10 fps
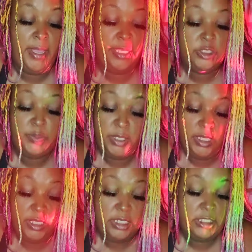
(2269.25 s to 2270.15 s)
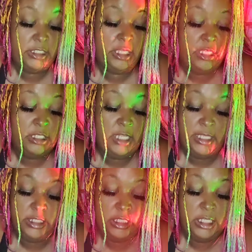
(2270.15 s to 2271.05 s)
ex because the
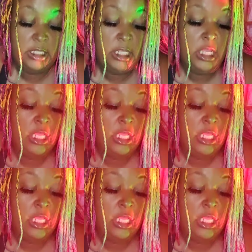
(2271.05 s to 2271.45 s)
connection